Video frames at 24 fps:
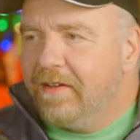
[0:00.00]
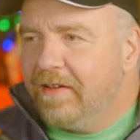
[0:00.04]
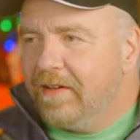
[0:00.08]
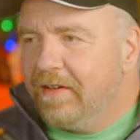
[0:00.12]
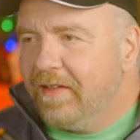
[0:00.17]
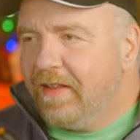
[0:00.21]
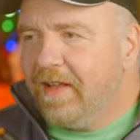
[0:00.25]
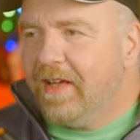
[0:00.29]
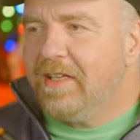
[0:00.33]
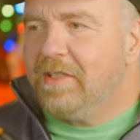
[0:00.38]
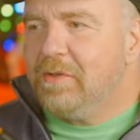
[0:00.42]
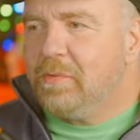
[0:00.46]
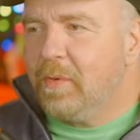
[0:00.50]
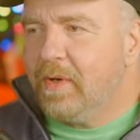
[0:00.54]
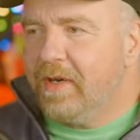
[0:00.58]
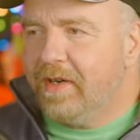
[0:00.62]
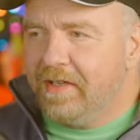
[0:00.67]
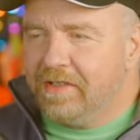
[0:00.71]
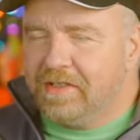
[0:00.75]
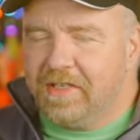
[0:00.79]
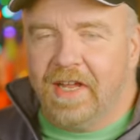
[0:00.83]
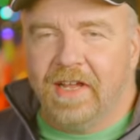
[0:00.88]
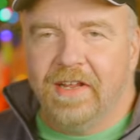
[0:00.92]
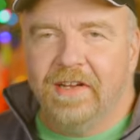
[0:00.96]
And that's why
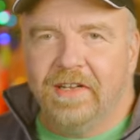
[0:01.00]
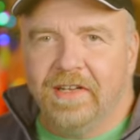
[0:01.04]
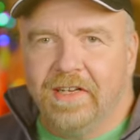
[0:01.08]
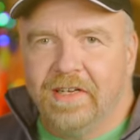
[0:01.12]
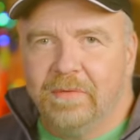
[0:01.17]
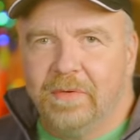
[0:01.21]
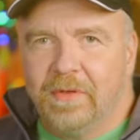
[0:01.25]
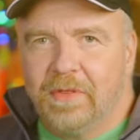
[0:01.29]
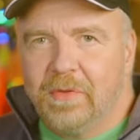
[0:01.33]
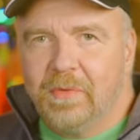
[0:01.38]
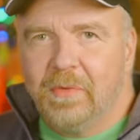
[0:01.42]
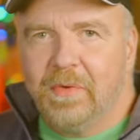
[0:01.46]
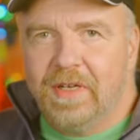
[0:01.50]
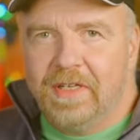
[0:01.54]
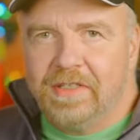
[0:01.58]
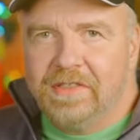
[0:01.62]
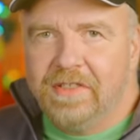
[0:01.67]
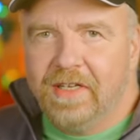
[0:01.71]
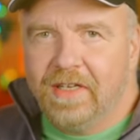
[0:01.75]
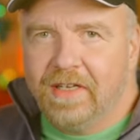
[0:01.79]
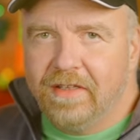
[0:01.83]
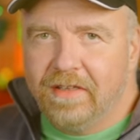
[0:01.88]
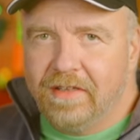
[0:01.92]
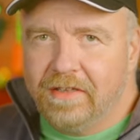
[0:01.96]
it's ending it with 3. It's
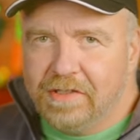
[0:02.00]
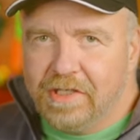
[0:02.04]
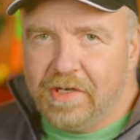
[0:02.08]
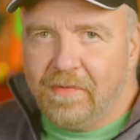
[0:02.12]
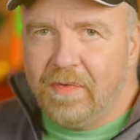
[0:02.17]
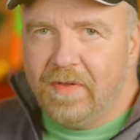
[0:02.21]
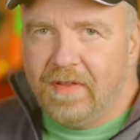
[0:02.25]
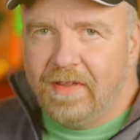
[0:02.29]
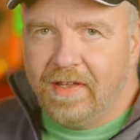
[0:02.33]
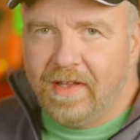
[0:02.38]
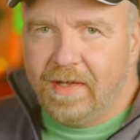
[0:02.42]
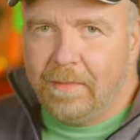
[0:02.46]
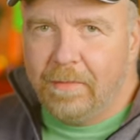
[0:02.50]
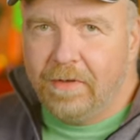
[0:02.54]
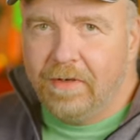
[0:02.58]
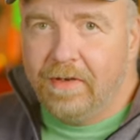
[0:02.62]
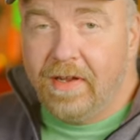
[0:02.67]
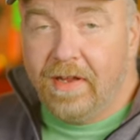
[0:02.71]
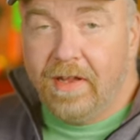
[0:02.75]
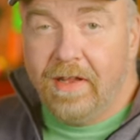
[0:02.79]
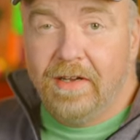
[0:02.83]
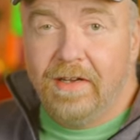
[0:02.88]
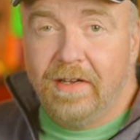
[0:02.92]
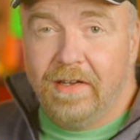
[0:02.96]
taking the Jiffy timer,
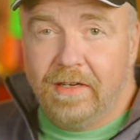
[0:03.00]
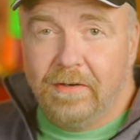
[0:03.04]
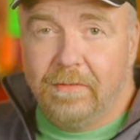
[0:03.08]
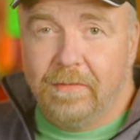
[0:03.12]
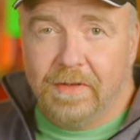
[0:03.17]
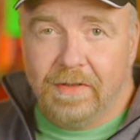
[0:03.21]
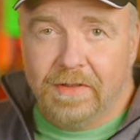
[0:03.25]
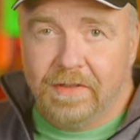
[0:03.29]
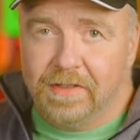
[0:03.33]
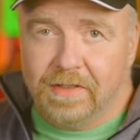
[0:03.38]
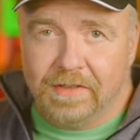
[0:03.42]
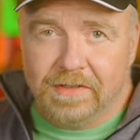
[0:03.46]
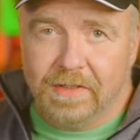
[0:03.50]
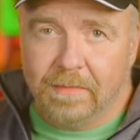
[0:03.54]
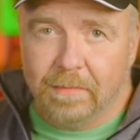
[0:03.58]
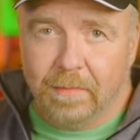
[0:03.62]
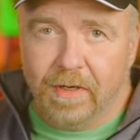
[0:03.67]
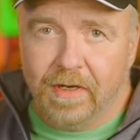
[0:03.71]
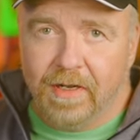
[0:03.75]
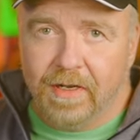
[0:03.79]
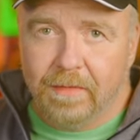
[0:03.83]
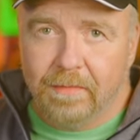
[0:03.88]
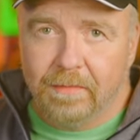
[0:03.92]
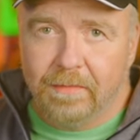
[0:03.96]
ending it with just the
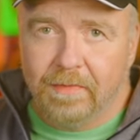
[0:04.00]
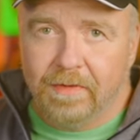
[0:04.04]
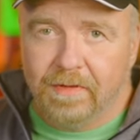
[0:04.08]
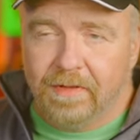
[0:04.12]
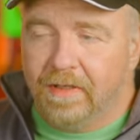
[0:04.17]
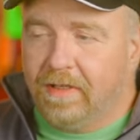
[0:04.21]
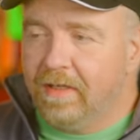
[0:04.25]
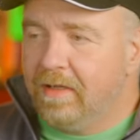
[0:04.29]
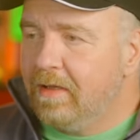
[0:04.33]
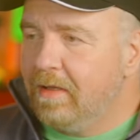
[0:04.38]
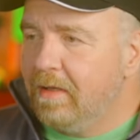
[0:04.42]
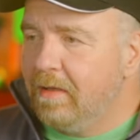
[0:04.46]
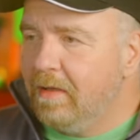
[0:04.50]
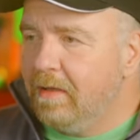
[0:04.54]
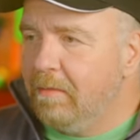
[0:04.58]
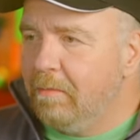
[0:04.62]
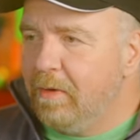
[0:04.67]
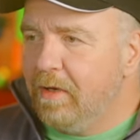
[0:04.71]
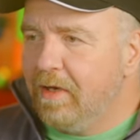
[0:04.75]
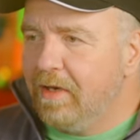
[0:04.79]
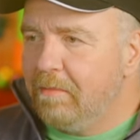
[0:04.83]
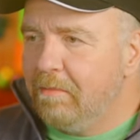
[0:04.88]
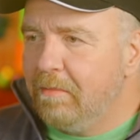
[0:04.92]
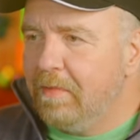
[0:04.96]
bottom, get the
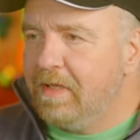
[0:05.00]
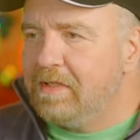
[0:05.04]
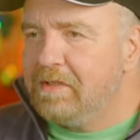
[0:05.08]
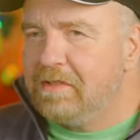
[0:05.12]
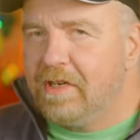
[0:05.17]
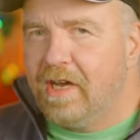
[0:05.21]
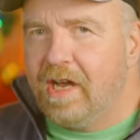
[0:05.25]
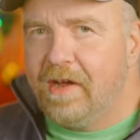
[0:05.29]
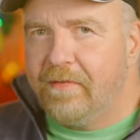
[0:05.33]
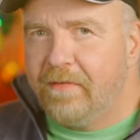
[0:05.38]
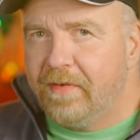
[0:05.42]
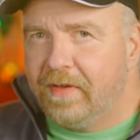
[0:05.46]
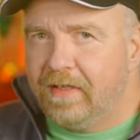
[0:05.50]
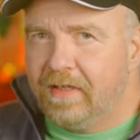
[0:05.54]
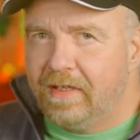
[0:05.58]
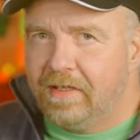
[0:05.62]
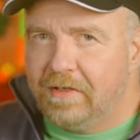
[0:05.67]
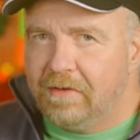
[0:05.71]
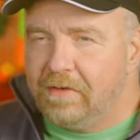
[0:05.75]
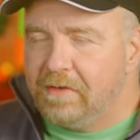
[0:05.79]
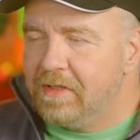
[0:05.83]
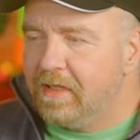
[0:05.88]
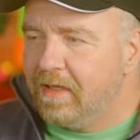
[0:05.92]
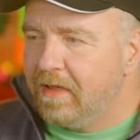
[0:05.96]
bottom bits off it, and
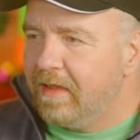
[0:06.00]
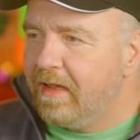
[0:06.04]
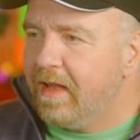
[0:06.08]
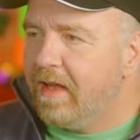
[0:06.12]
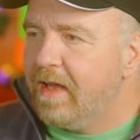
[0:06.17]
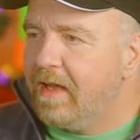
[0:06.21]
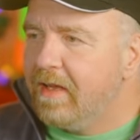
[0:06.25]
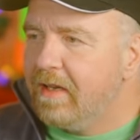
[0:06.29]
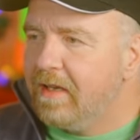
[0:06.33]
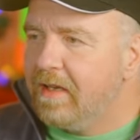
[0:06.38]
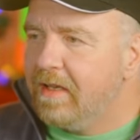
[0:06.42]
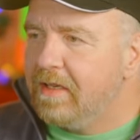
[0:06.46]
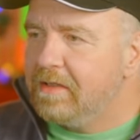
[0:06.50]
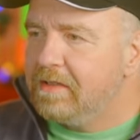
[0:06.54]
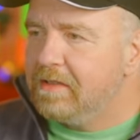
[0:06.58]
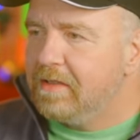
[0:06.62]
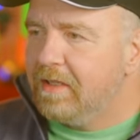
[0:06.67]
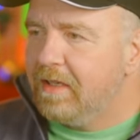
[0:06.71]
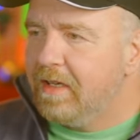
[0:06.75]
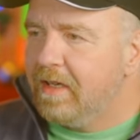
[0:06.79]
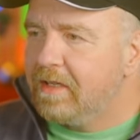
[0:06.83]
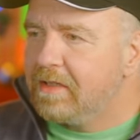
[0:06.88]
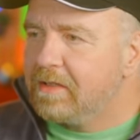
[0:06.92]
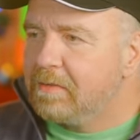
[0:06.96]
using that as
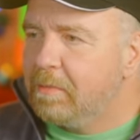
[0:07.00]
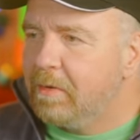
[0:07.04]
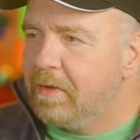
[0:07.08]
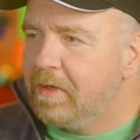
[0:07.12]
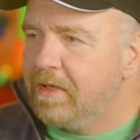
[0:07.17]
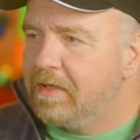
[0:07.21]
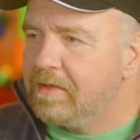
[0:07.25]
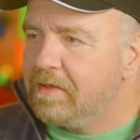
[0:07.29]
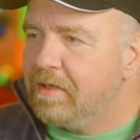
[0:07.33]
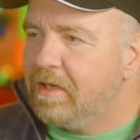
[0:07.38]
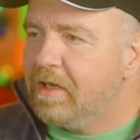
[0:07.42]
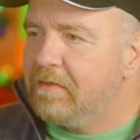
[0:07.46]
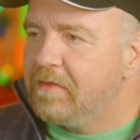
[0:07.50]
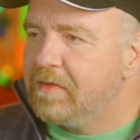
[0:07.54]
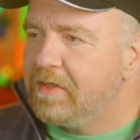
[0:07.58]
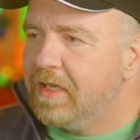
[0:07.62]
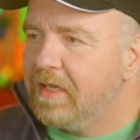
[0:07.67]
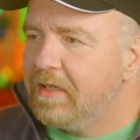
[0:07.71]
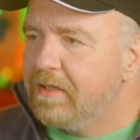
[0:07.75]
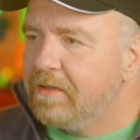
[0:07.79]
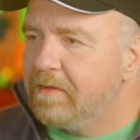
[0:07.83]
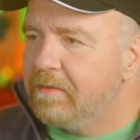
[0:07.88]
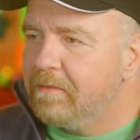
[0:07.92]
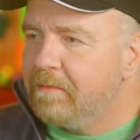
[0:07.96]
the X-pause
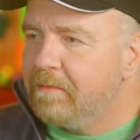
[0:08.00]
offset.